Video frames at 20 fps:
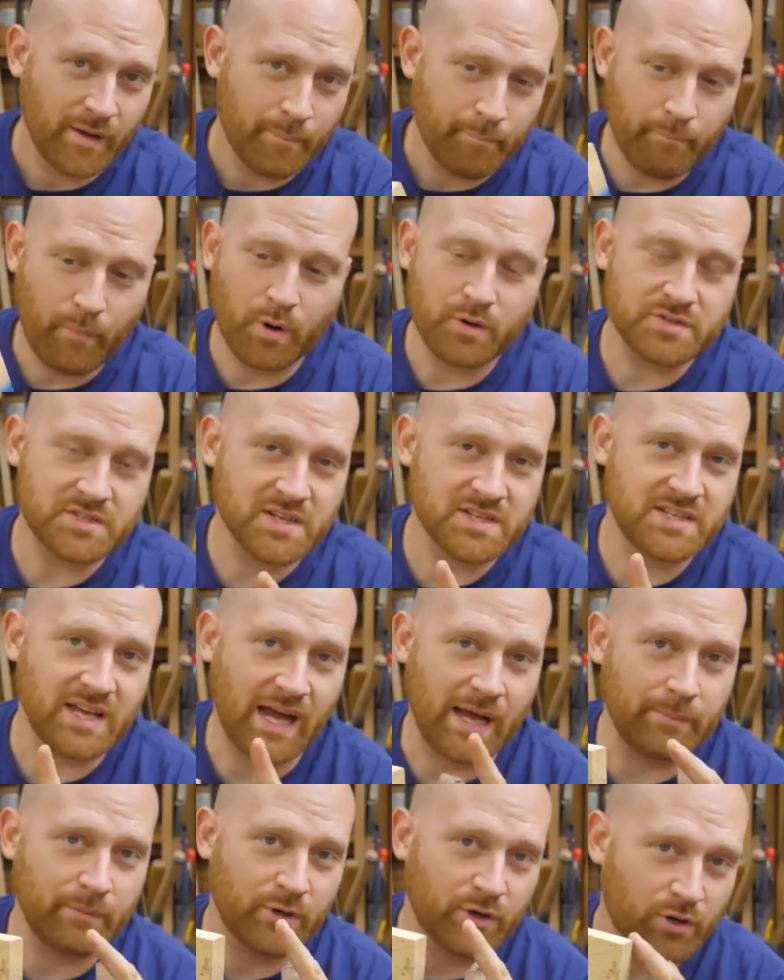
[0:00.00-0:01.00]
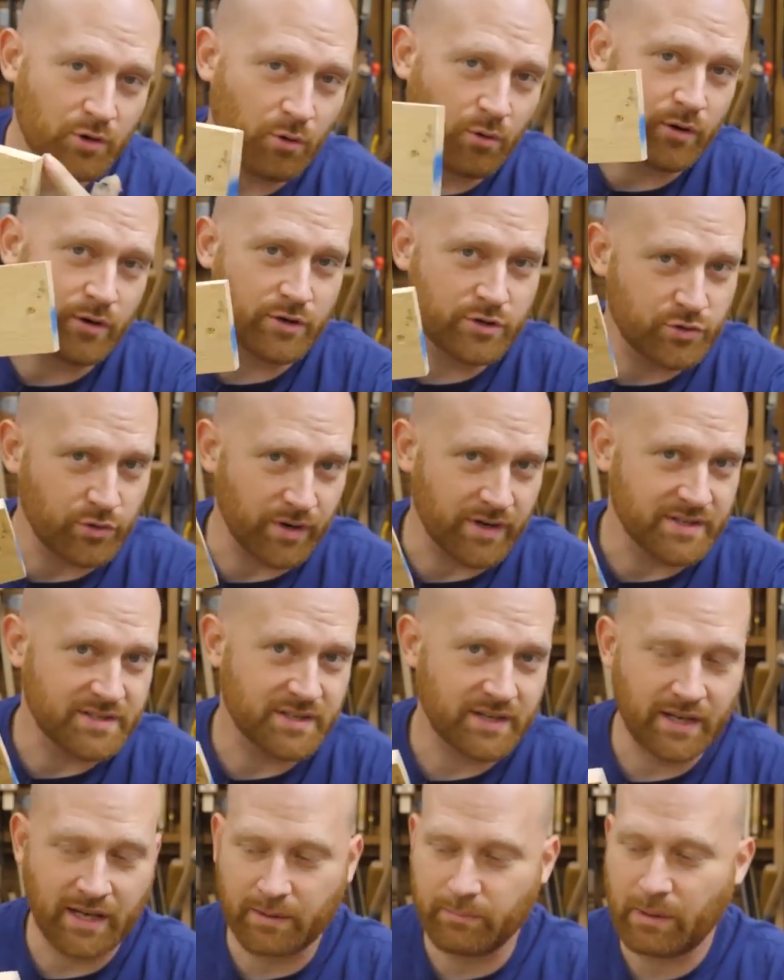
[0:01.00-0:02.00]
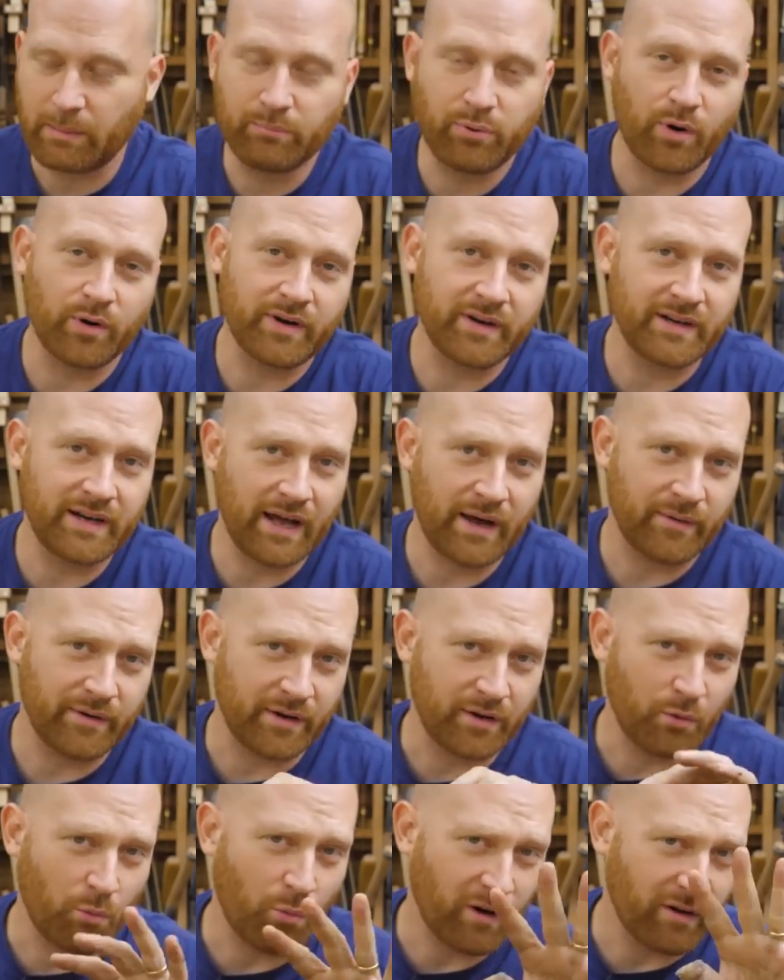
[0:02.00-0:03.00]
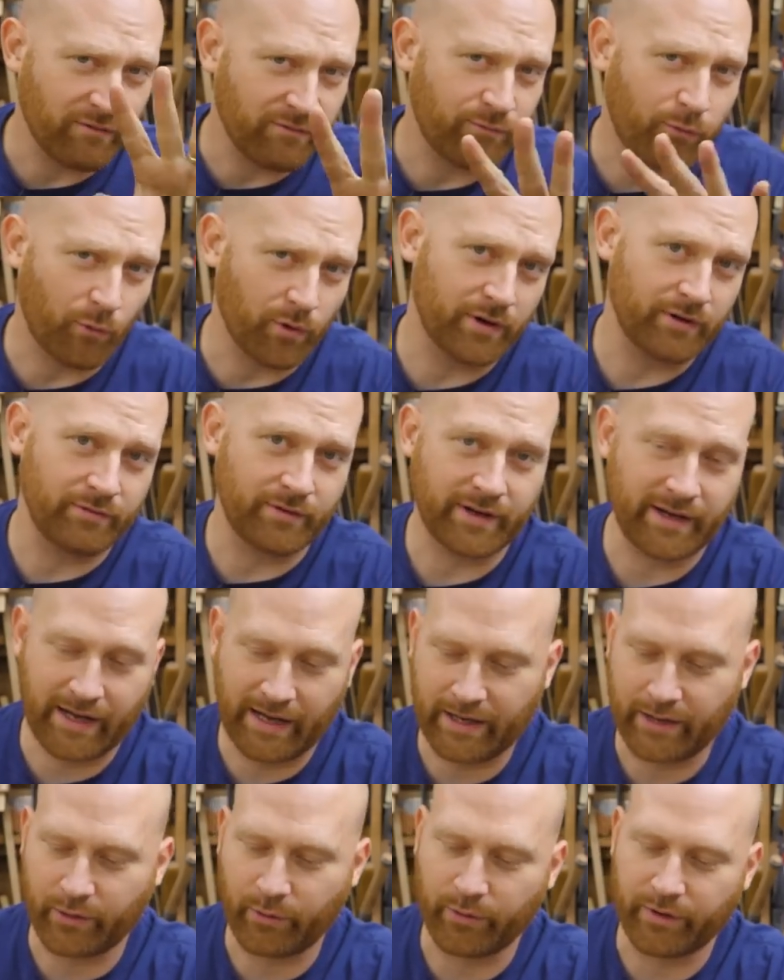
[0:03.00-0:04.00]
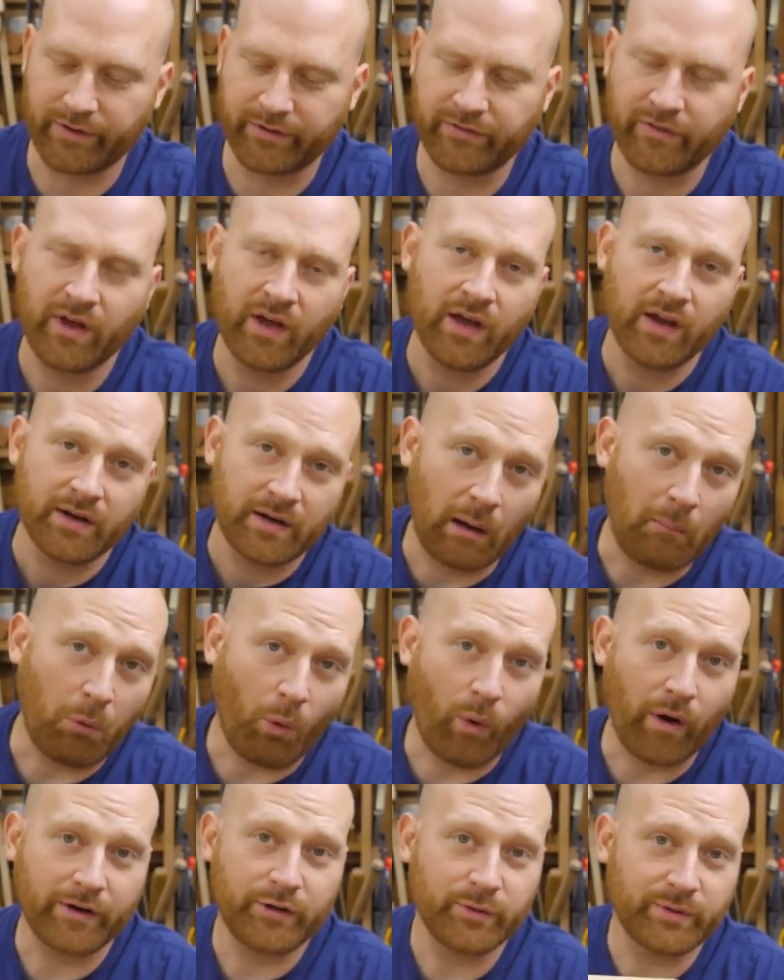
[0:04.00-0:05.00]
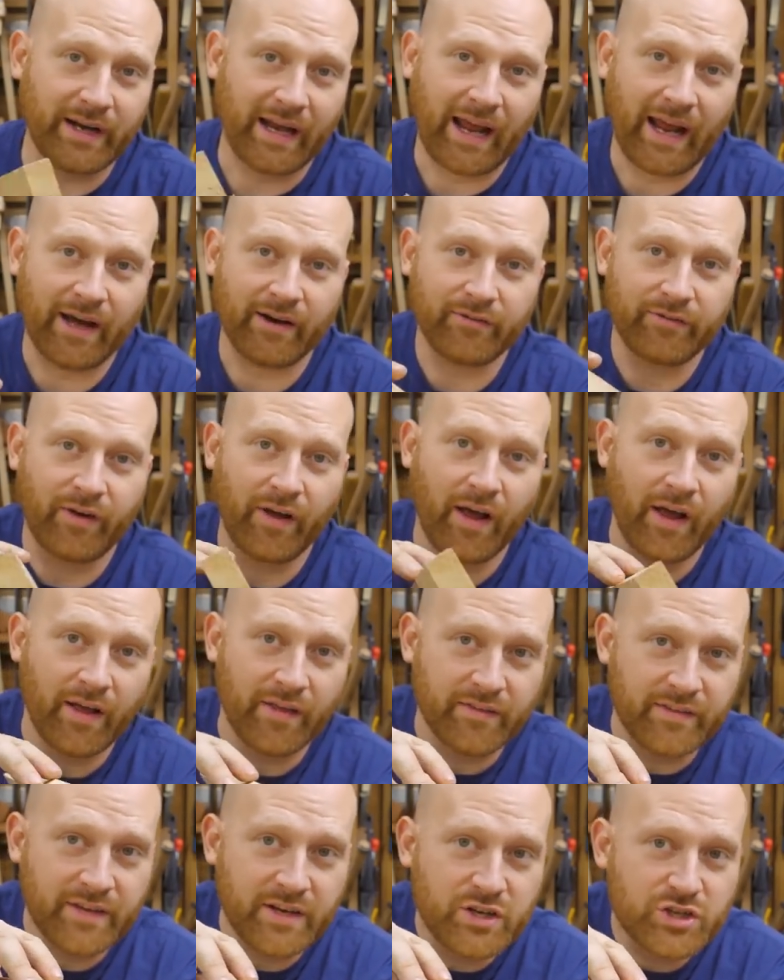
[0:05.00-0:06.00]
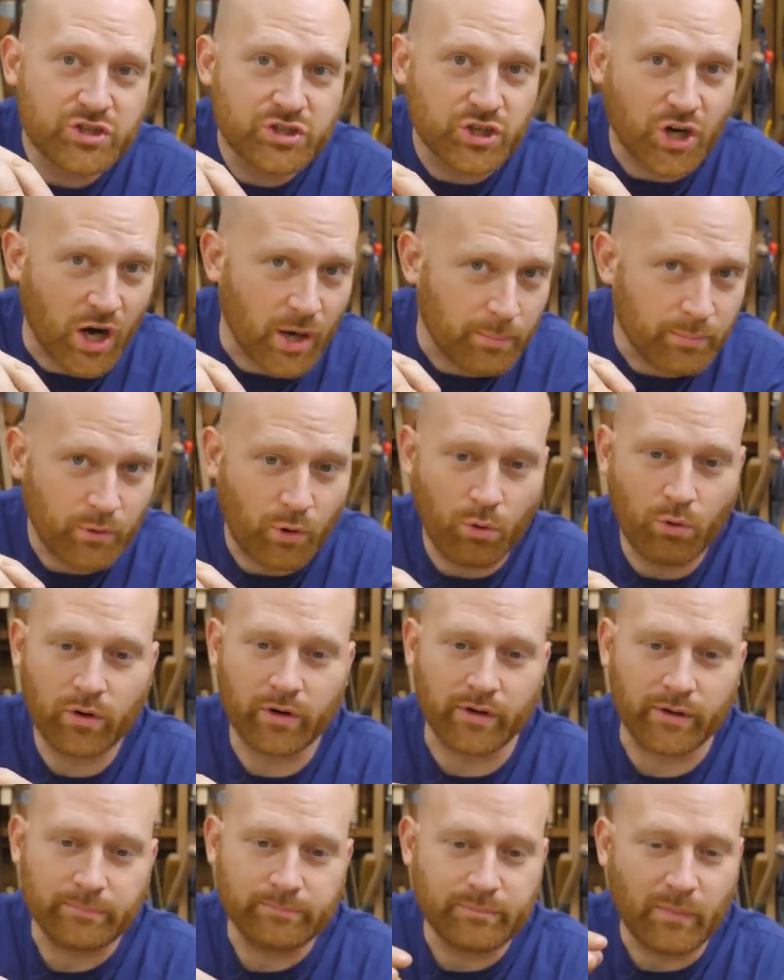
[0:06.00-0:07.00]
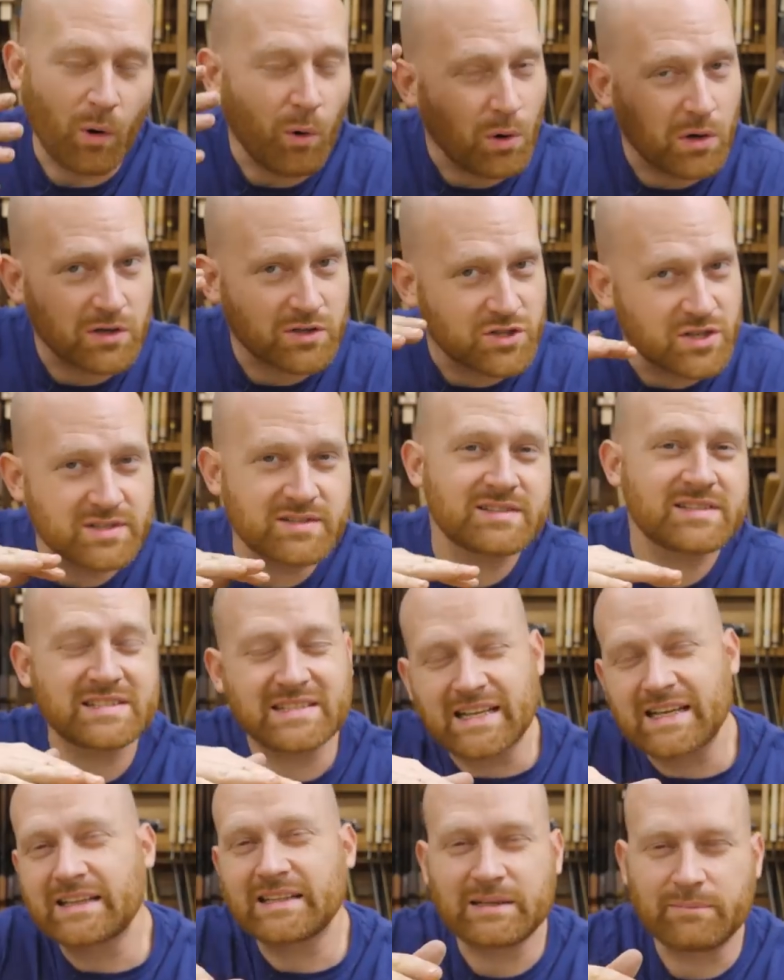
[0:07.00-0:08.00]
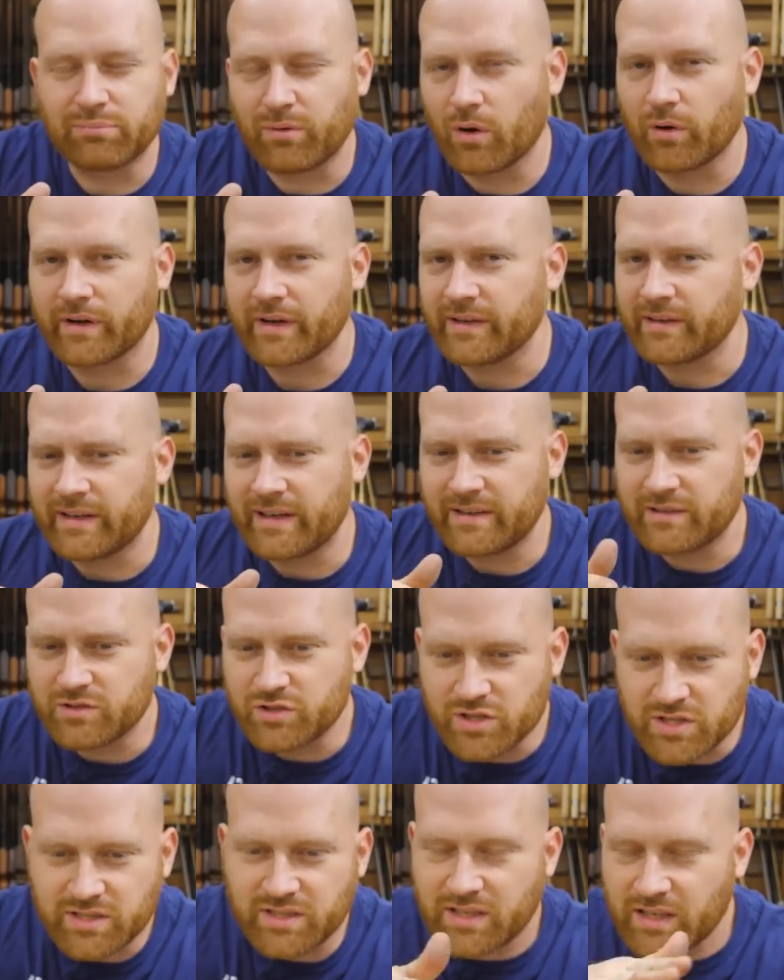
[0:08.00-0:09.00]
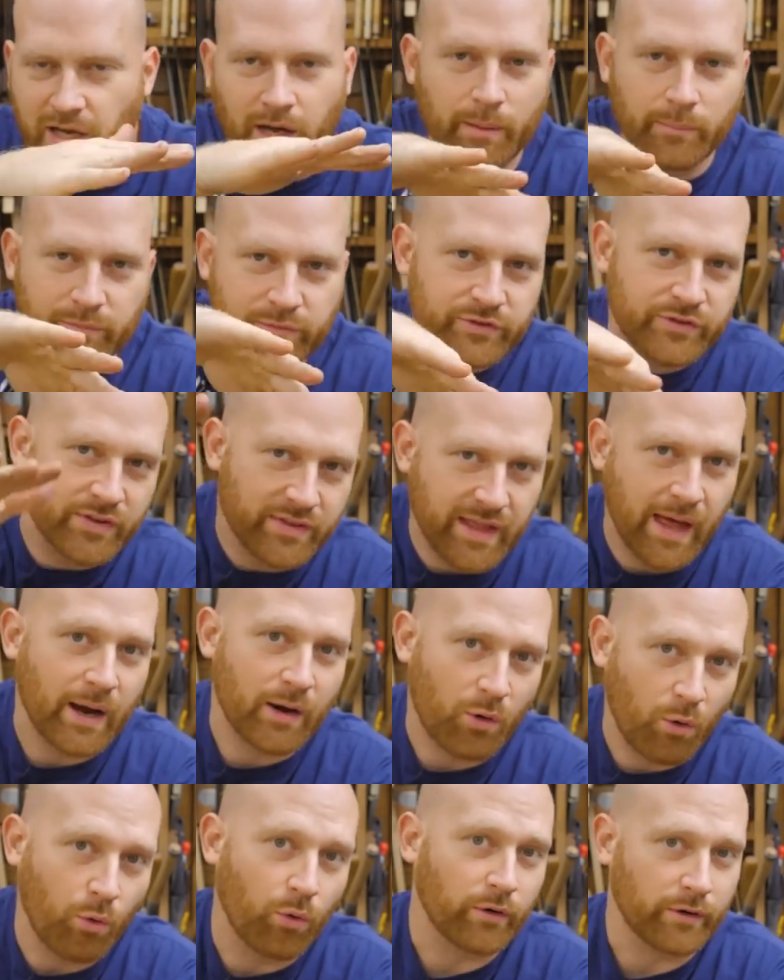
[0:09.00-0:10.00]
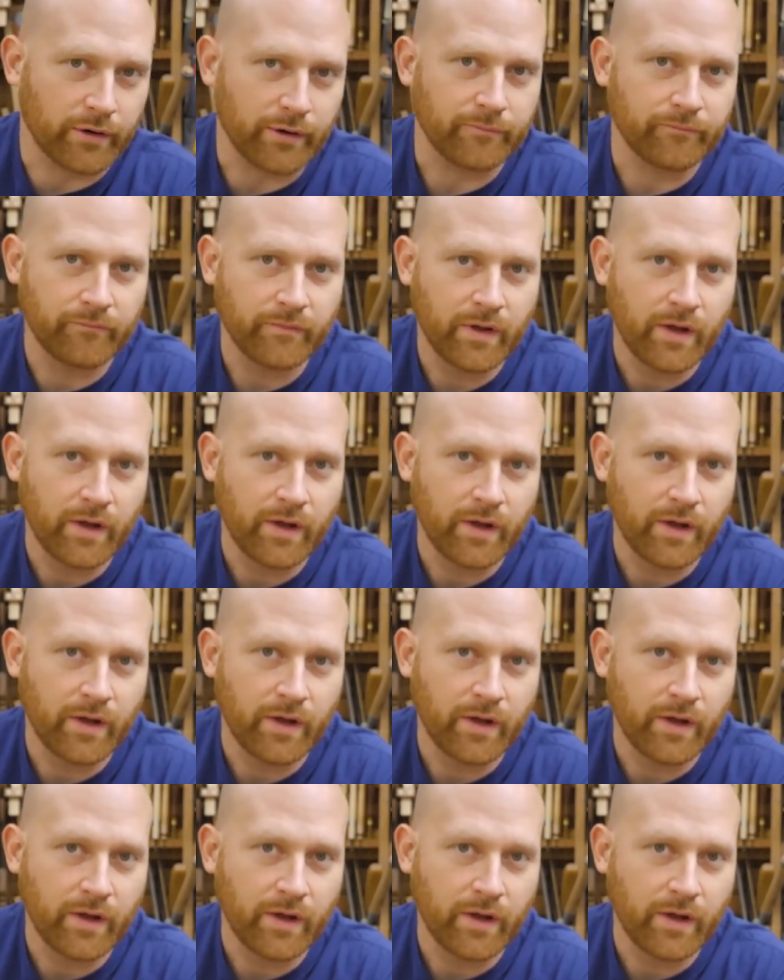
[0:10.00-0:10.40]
Most of the time, your corner choice can be broken down into one of four different categories. Number one, you could have the sharp corner, or just slightly broken. It just comes to that corner.